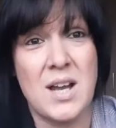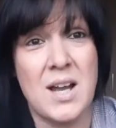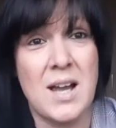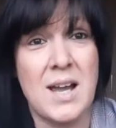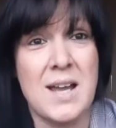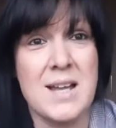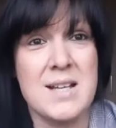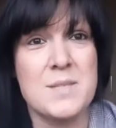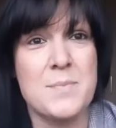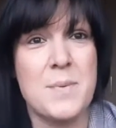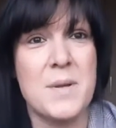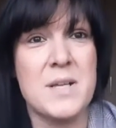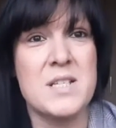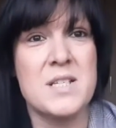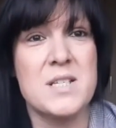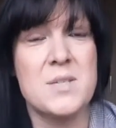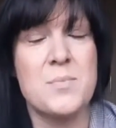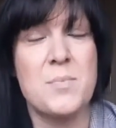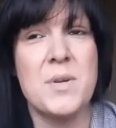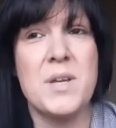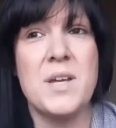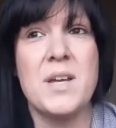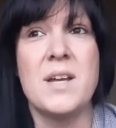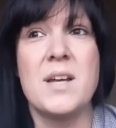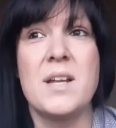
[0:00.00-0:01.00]
I expected to
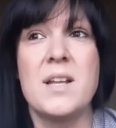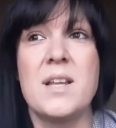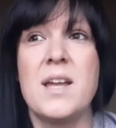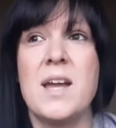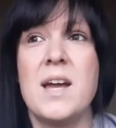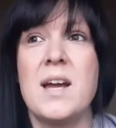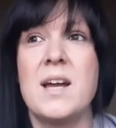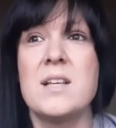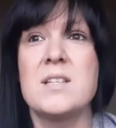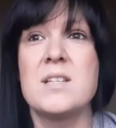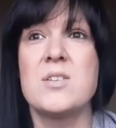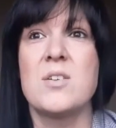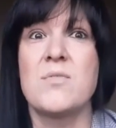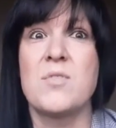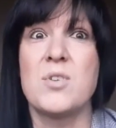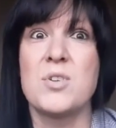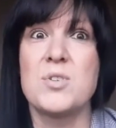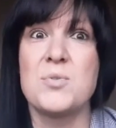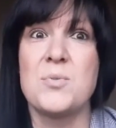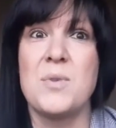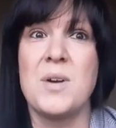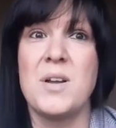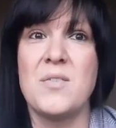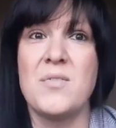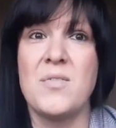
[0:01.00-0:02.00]
be earlier so I've got
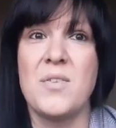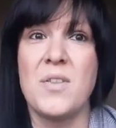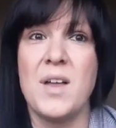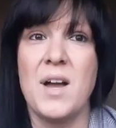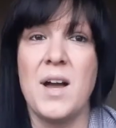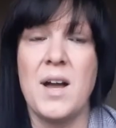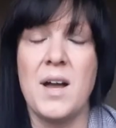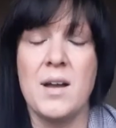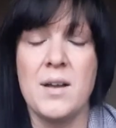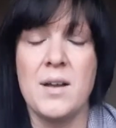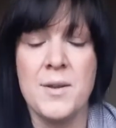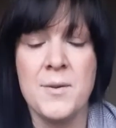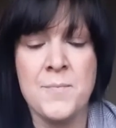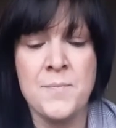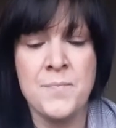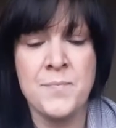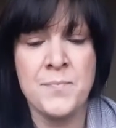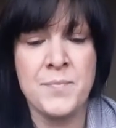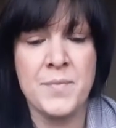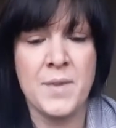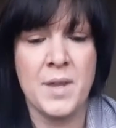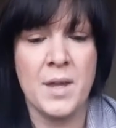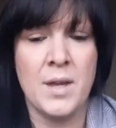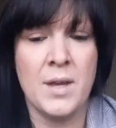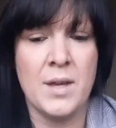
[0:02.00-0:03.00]
to wait for that
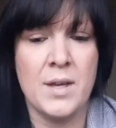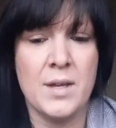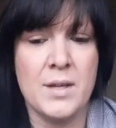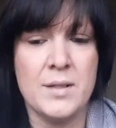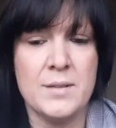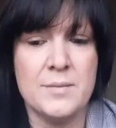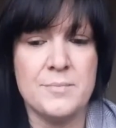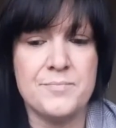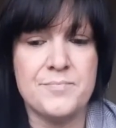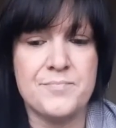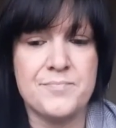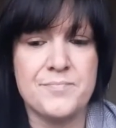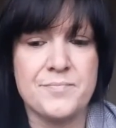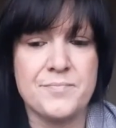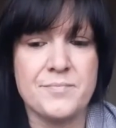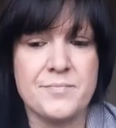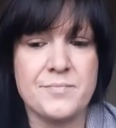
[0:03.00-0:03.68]
um,